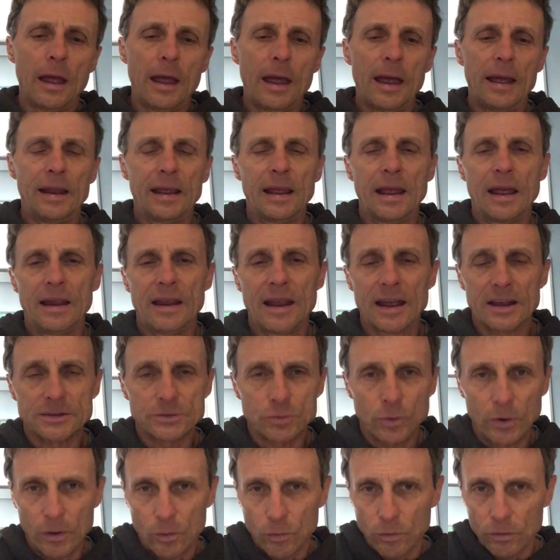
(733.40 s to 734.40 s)
And again, next
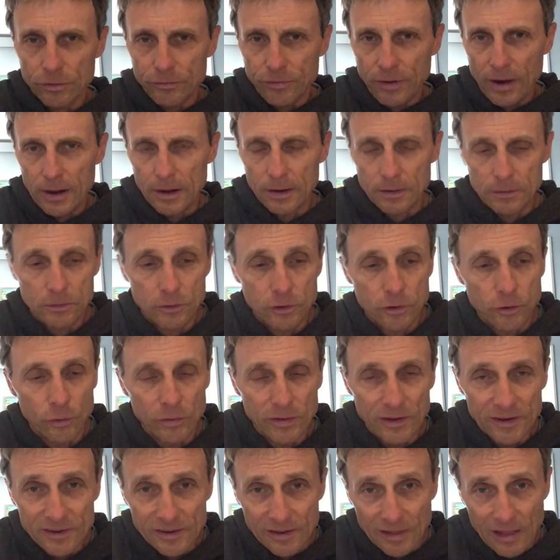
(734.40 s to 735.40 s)
week we'll try to do
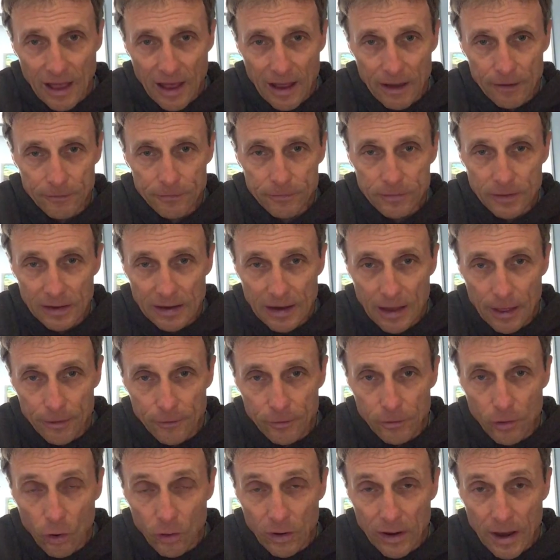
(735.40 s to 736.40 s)
this live
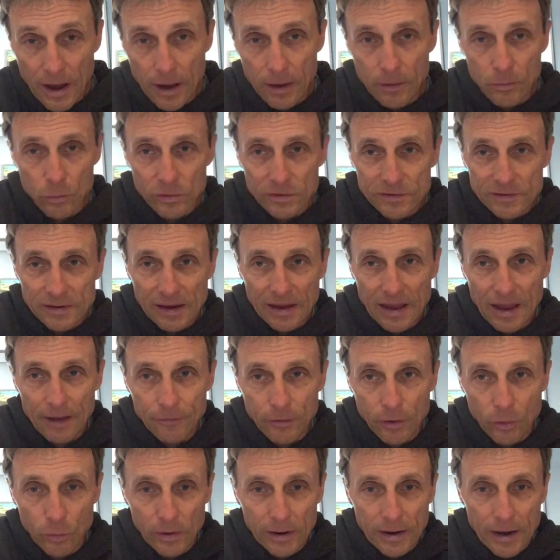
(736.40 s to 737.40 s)
together, okay? We'll see you. Have a
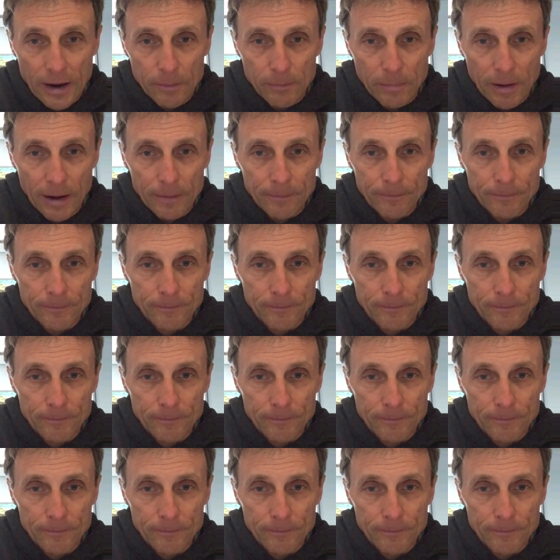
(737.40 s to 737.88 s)
good weekend. Bye.